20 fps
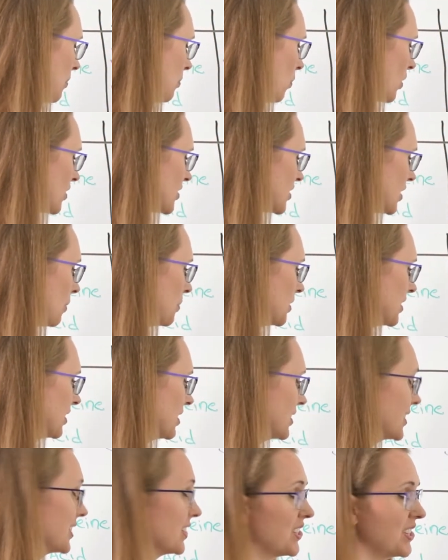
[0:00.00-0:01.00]
more so with
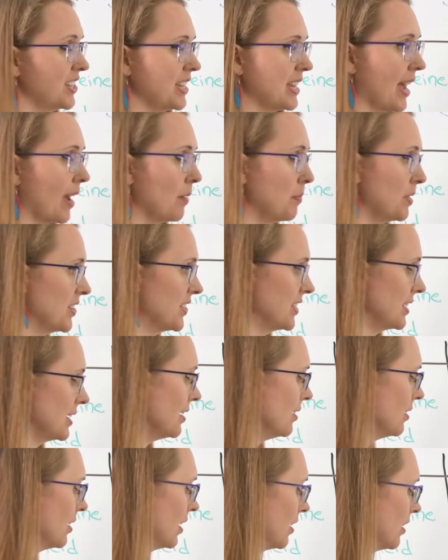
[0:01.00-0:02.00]
this is
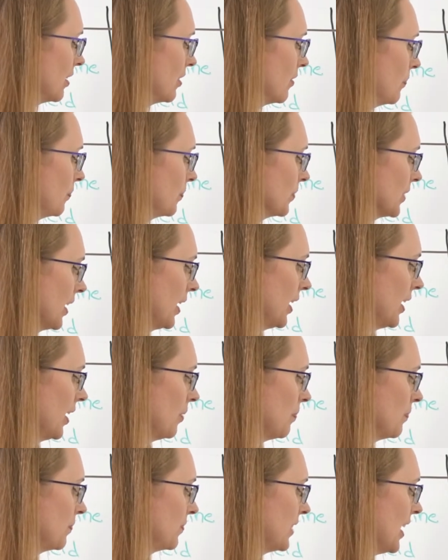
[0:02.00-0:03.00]
TIBC.
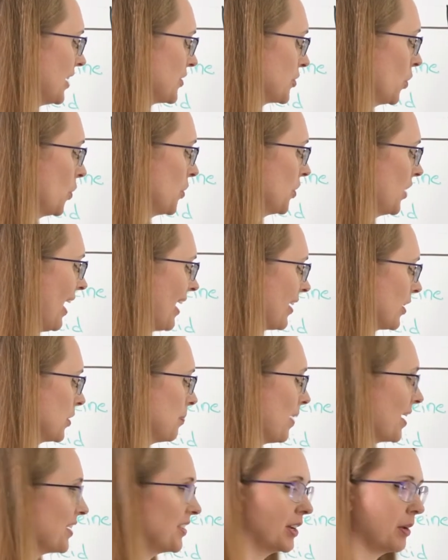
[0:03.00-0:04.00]
Um, that total iron
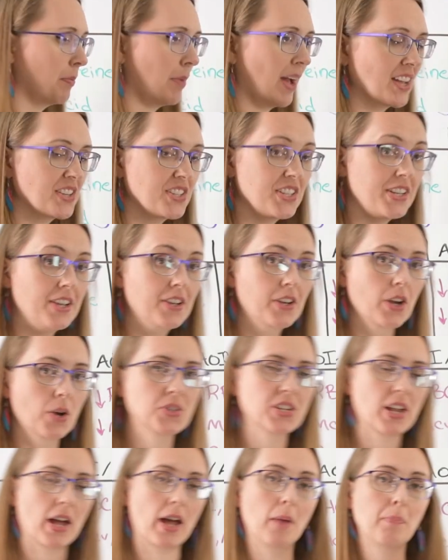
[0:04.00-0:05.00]
binding capacity
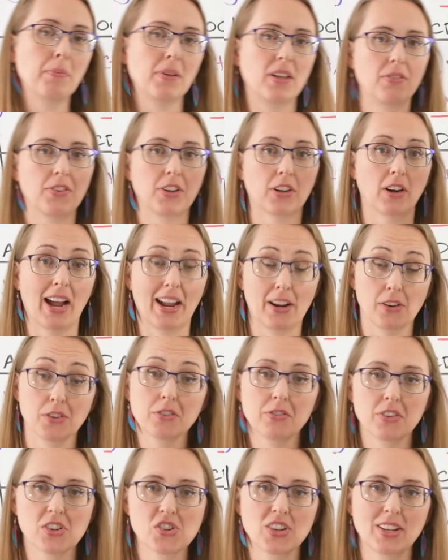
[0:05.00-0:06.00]
goes up if you're iron
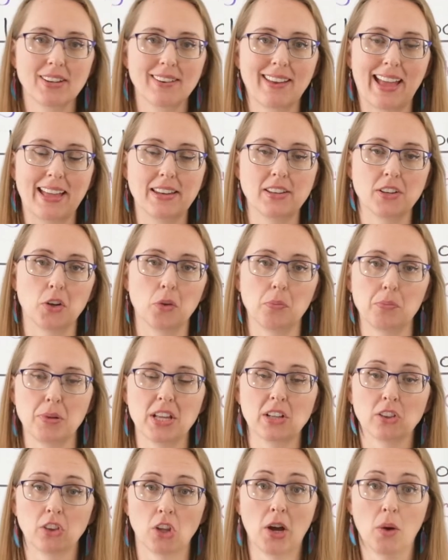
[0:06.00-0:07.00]
deficient, and it'll
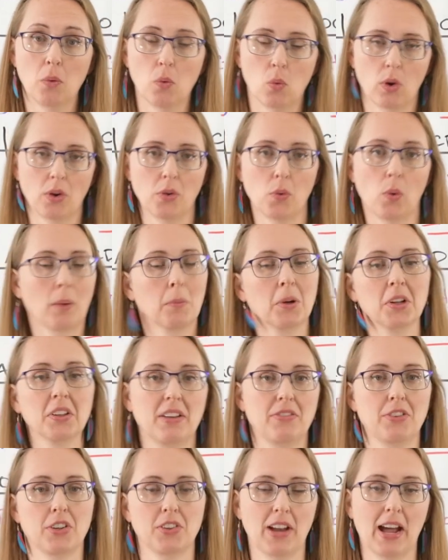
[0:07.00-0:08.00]
be low or normal
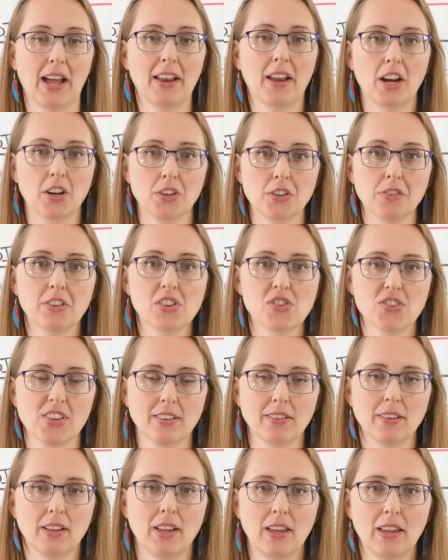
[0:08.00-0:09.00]
if you're not iron
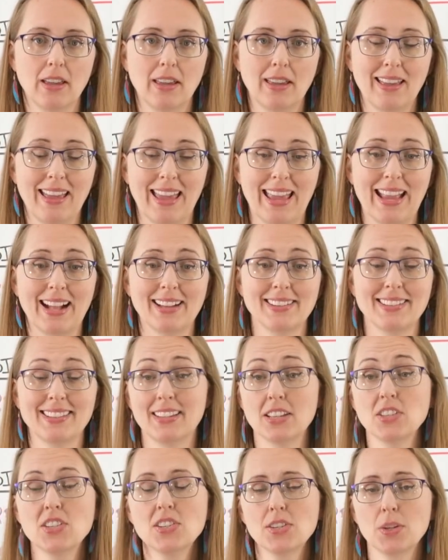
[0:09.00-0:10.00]
deficient. And
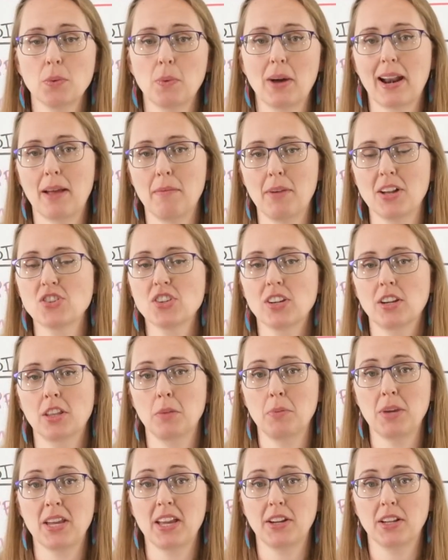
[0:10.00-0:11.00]
this is the one I mentioned in
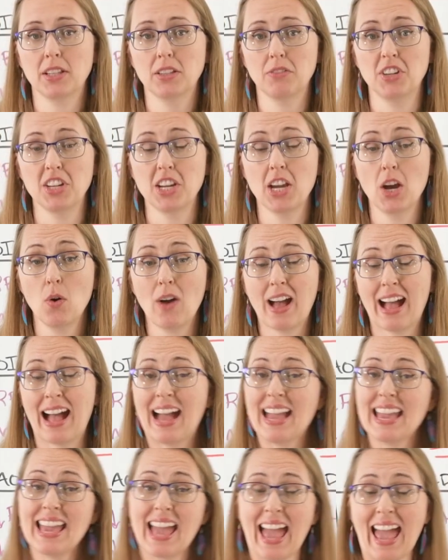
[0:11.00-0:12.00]
the beginning of the video.
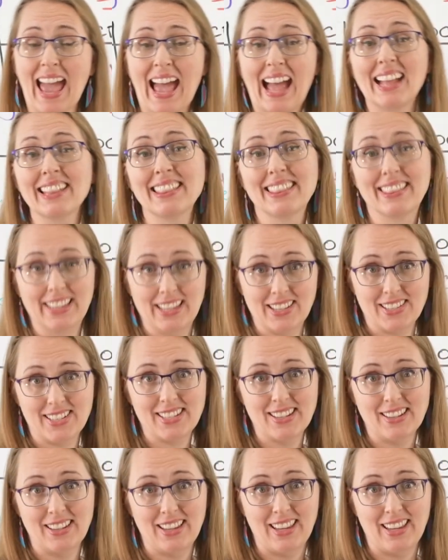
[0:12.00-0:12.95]
I had this.